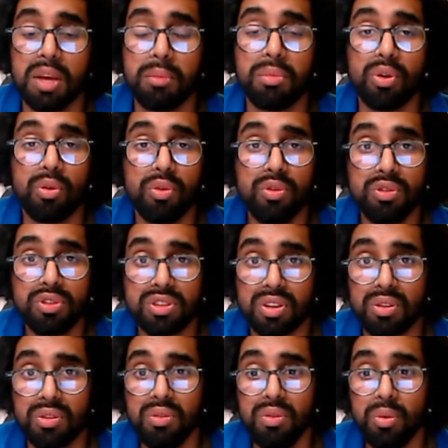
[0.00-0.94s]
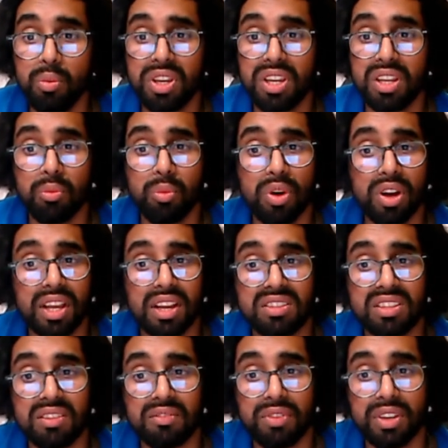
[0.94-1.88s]
But also, we can work out
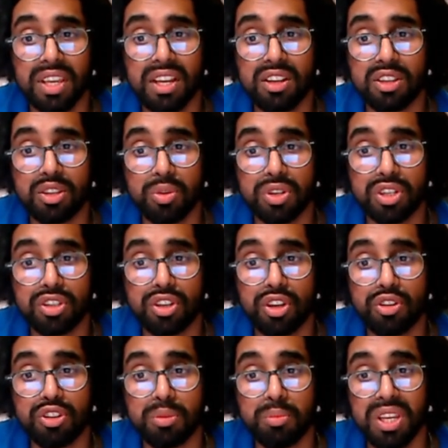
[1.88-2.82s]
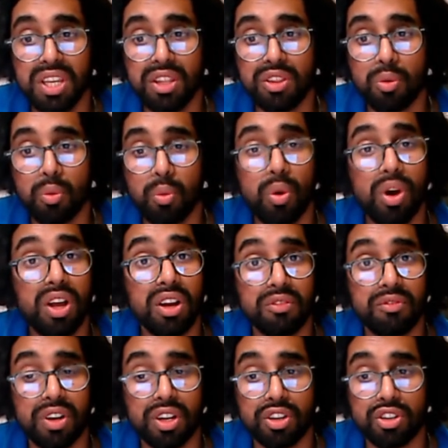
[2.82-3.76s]
something else, which is going to be the work
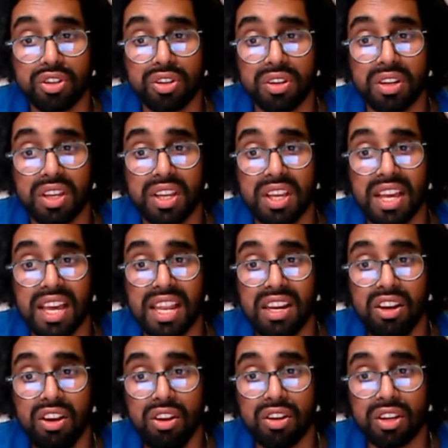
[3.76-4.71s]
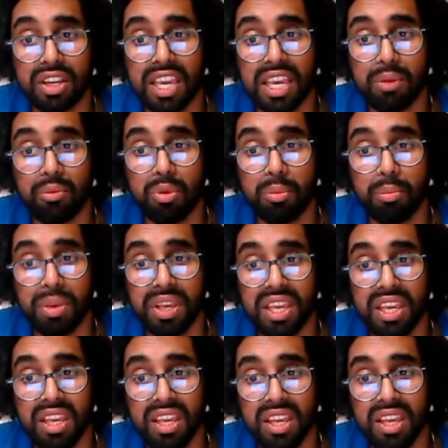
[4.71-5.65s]
function. And look, it will
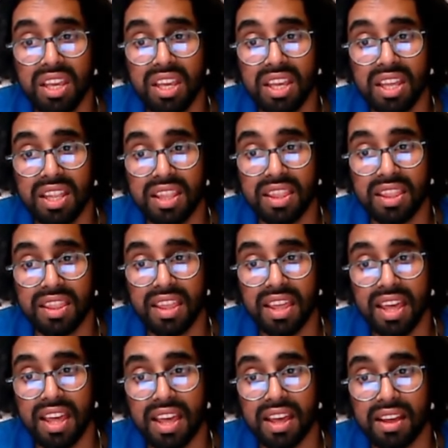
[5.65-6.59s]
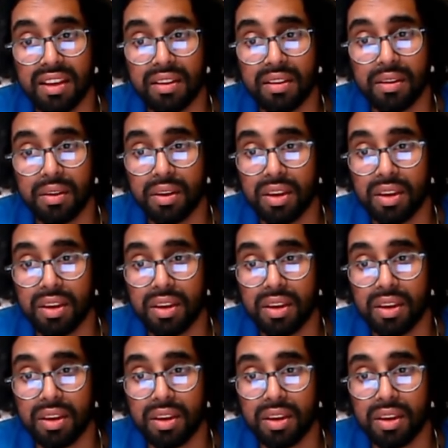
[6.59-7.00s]
be there.